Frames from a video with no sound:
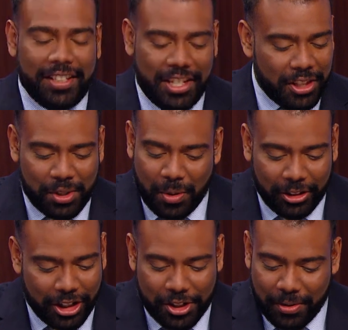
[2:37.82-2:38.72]
the, the Squirrel
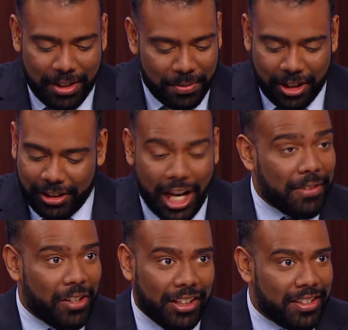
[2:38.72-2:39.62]
Nursery, where a lot
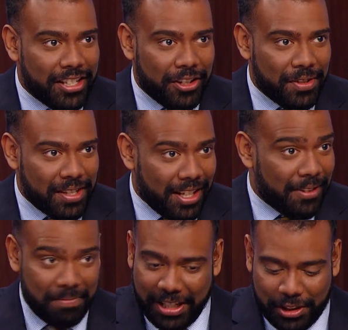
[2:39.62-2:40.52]
of volunteers
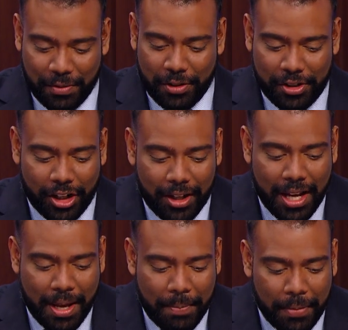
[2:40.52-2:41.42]
uh, got their first start.
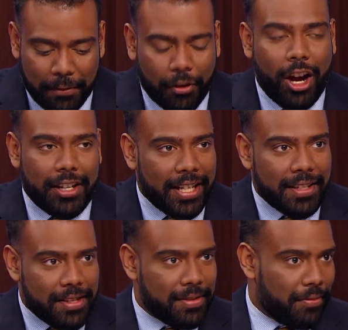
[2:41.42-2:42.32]
But for
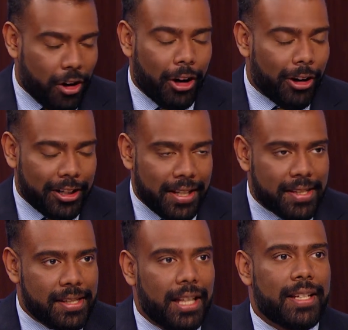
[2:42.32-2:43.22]
audience, for our
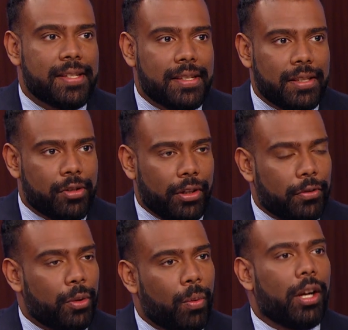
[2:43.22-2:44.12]
audience, tell us sort
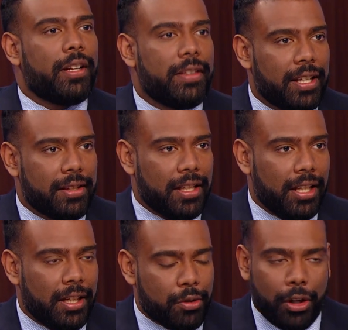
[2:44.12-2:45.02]
of the work that
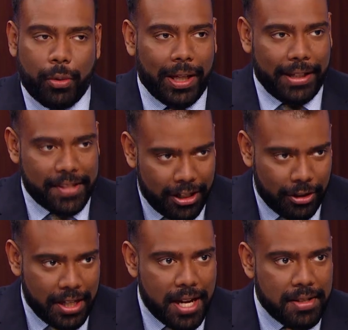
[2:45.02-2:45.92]
the Toronto Wildlife
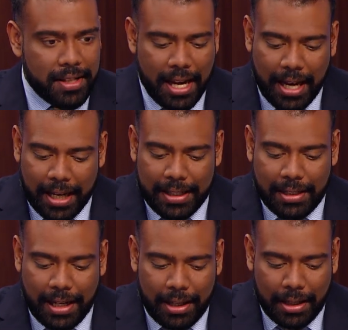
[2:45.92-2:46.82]
Centre does,
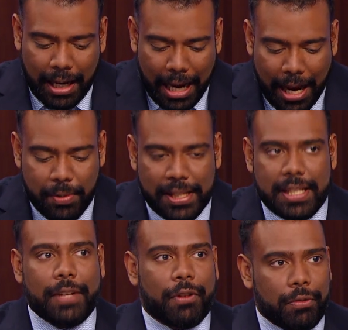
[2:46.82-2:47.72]
and how is
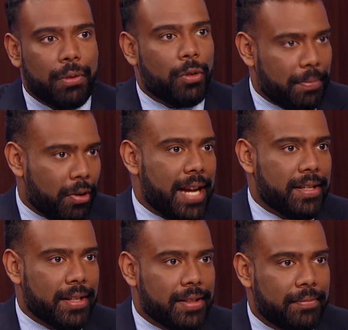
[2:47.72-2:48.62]
it different from what Brad
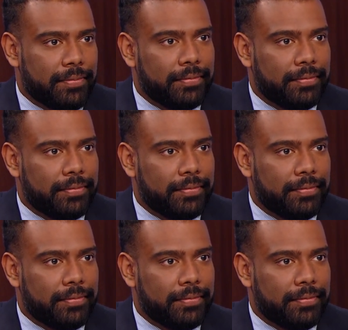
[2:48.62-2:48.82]
does?